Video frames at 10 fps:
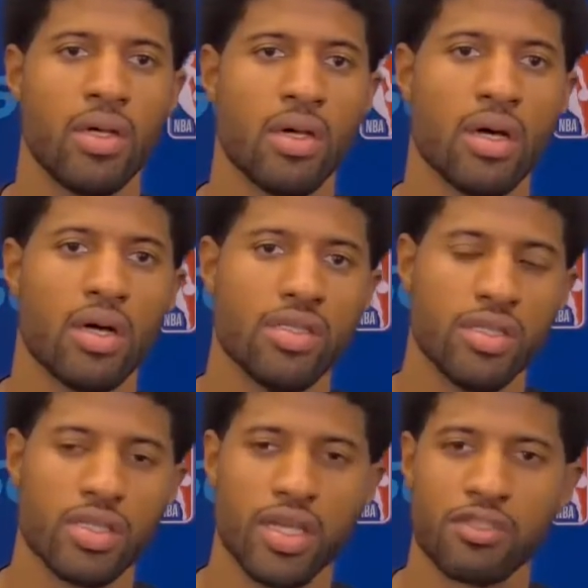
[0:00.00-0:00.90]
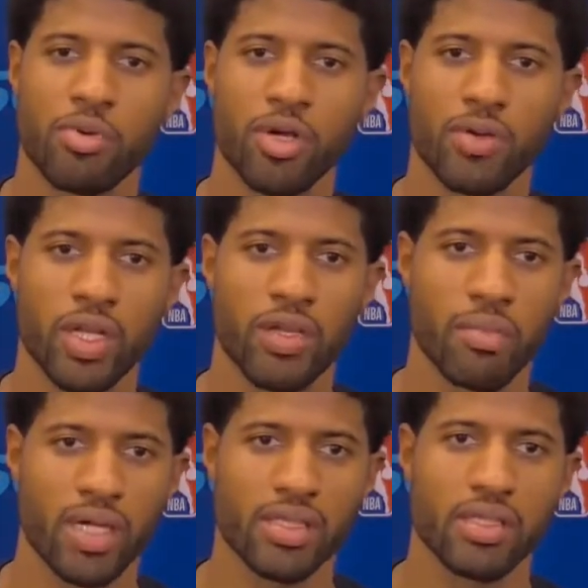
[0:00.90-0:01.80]
Just that spurt, we didn't
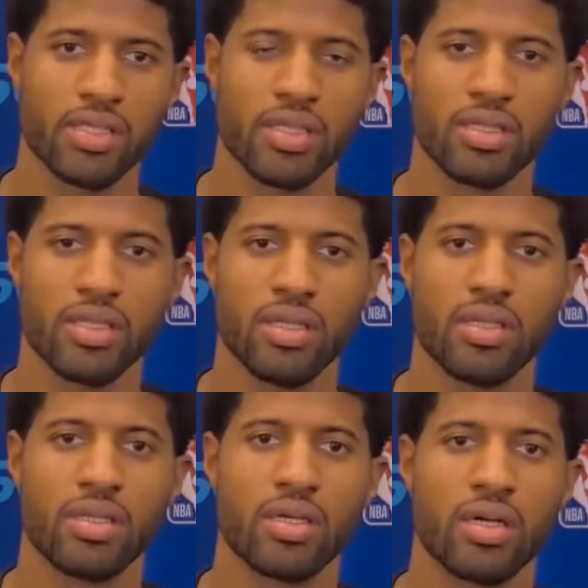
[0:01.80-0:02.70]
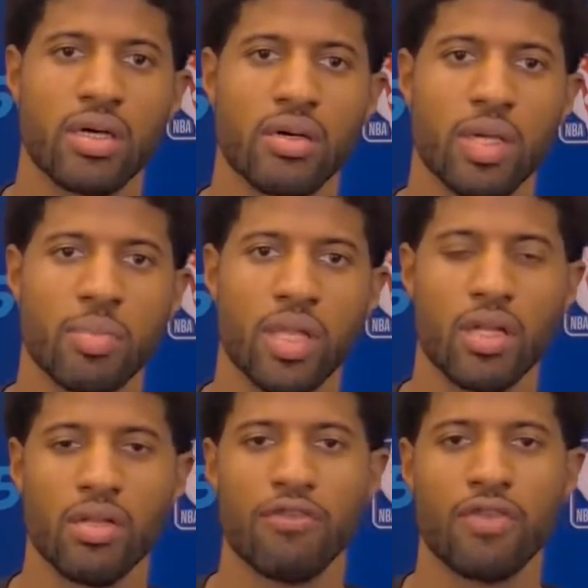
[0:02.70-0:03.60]
match the intensity. They played a
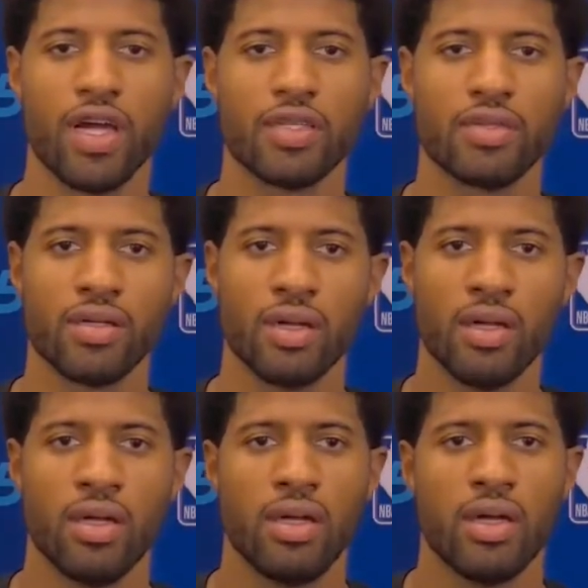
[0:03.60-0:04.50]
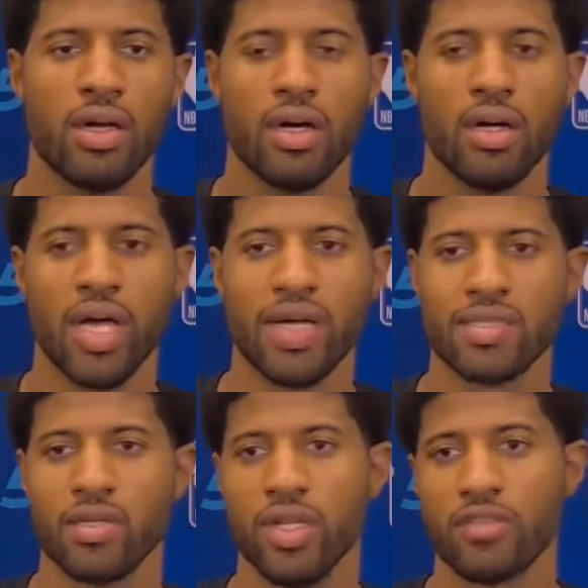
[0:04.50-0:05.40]
little faster. That's on
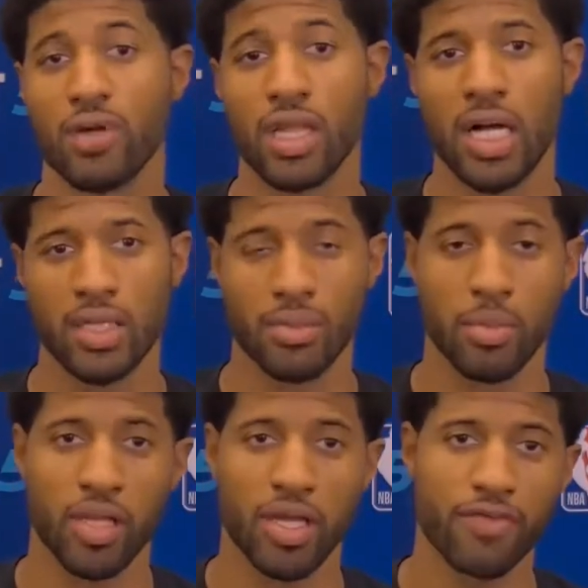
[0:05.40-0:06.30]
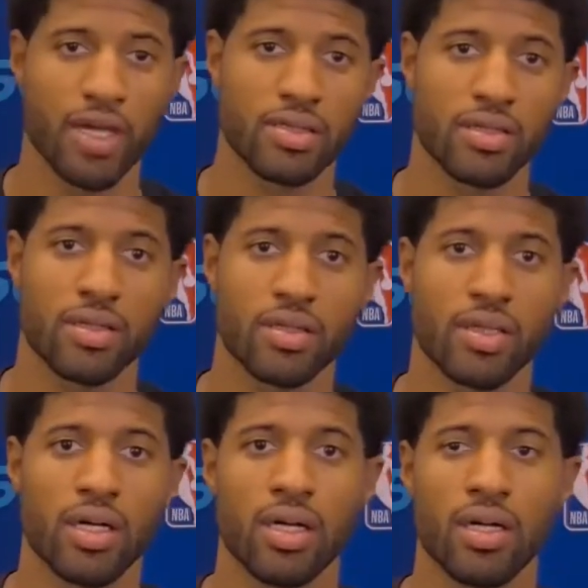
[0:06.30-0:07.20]
us for allowing them to play faster.
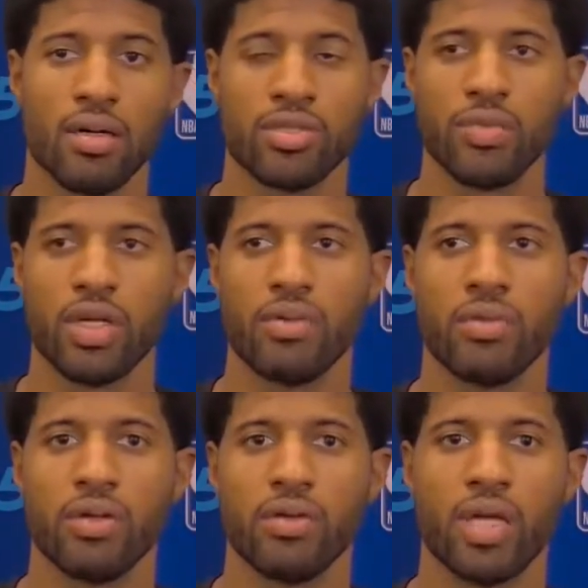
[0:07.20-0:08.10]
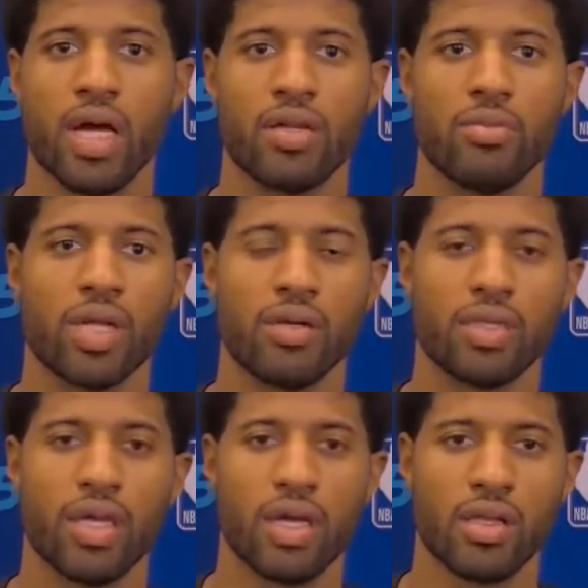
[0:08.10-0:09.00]
So we got to do better with
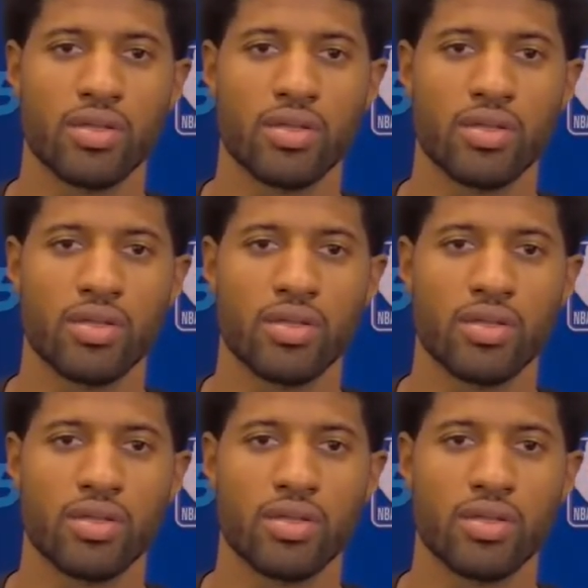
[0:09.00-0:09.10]
that, closing